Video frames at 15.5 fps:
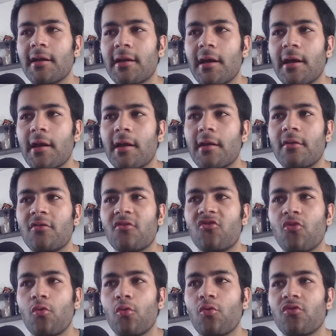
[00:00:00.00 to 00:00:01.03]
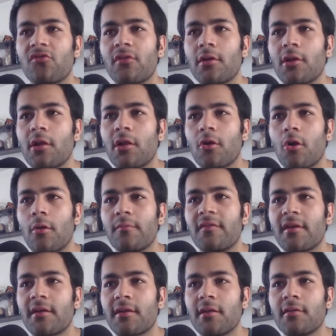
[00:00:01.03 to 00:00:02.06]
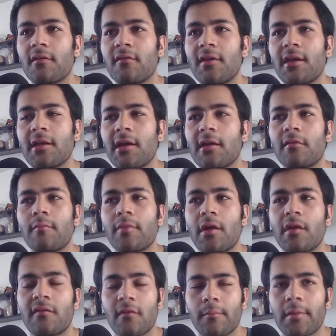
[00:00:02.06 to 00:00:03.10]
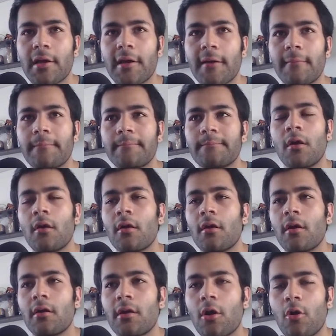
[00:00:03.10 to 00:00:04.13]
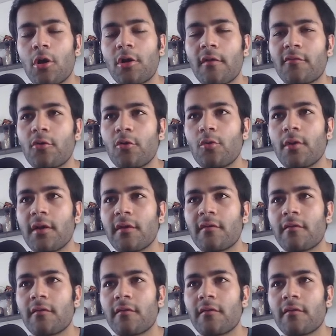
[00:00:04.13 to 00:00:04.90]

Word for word: and choose the null object in the scene and press apply now all you have to do is